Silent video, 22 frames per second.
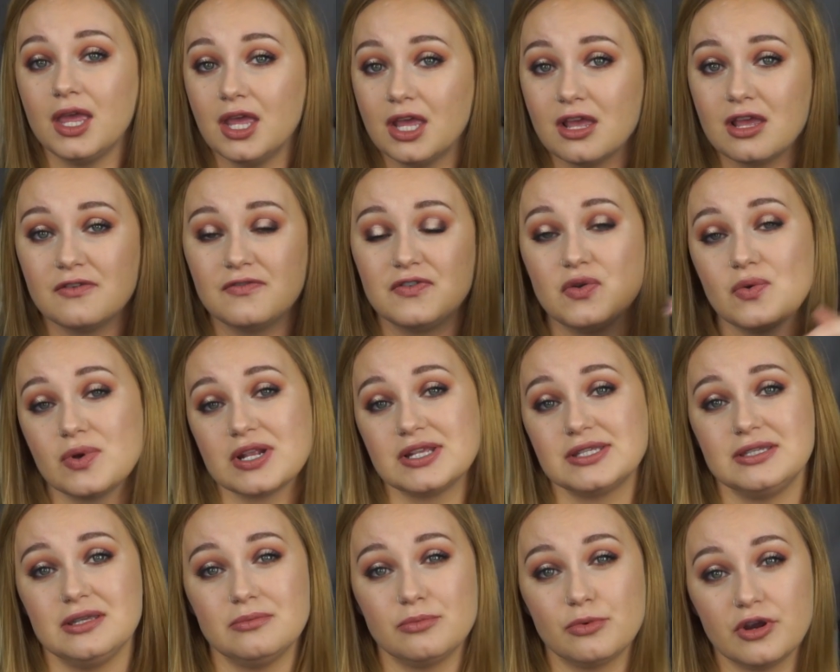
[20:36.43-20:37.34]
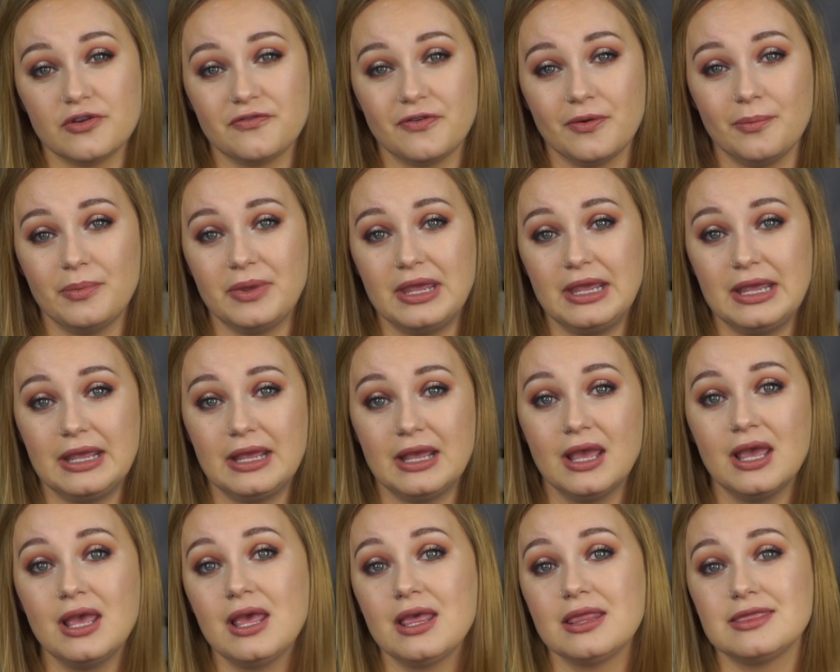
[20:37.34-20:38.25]
If you want to see more from
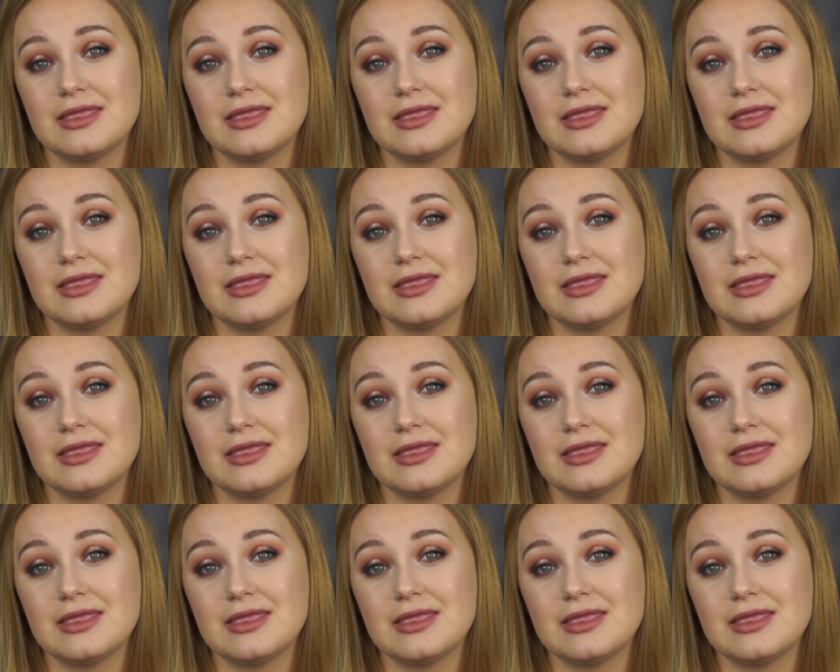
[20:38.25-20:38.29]
me,